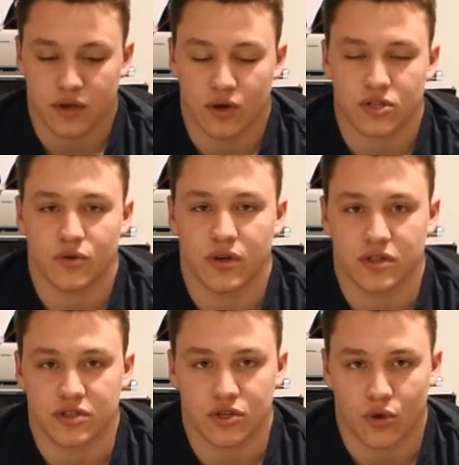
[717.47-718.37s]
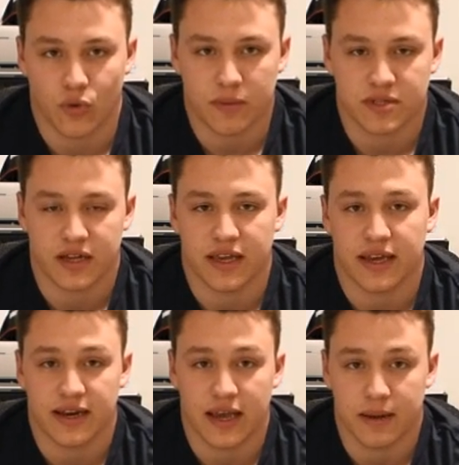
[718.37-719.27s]
Also a link to their website
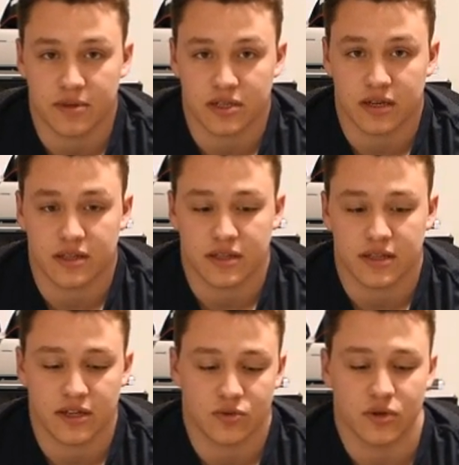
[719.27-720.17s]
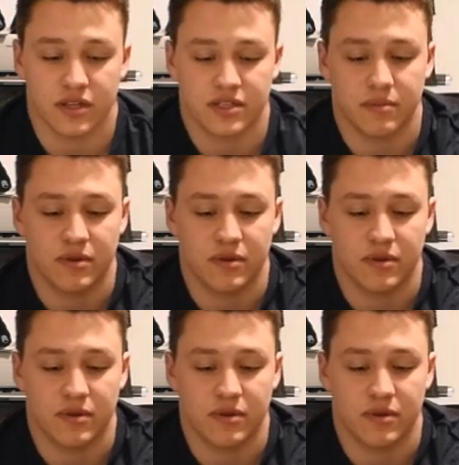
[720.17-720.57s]
and Amazon. That's where they sent